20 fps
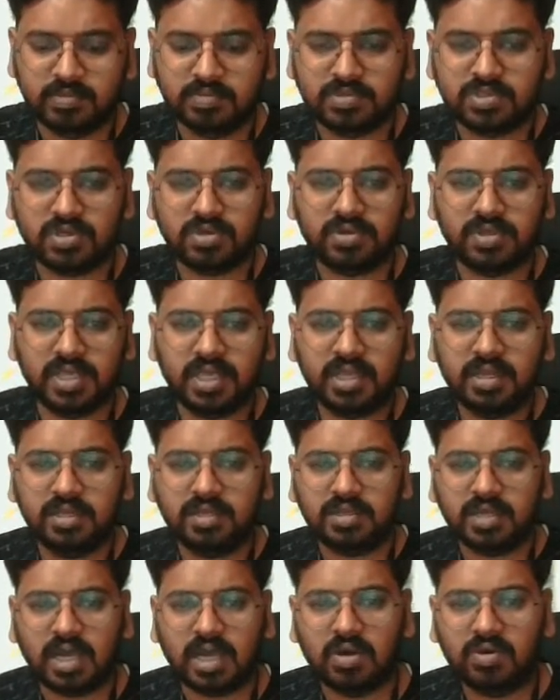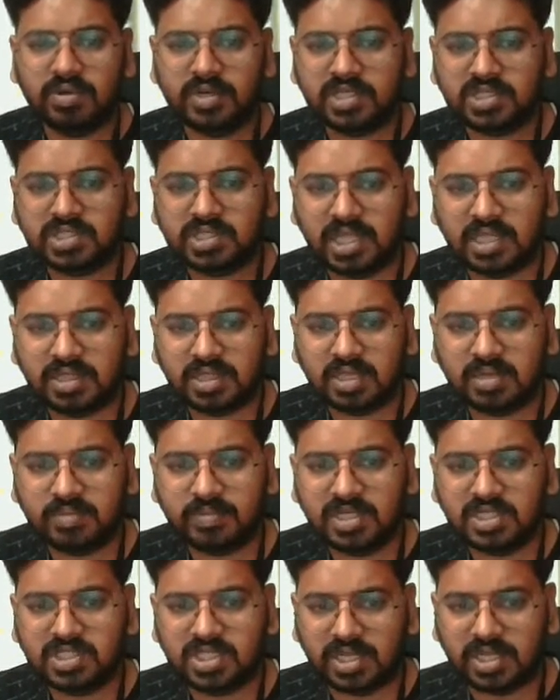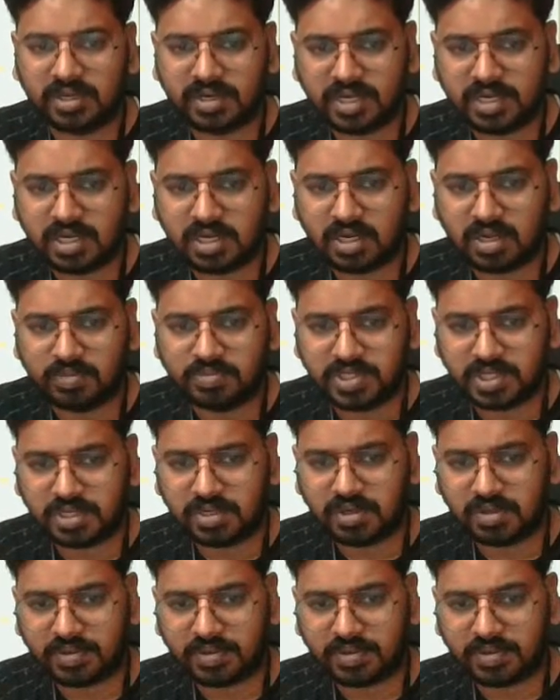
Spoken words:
So here out is nothing but generator object.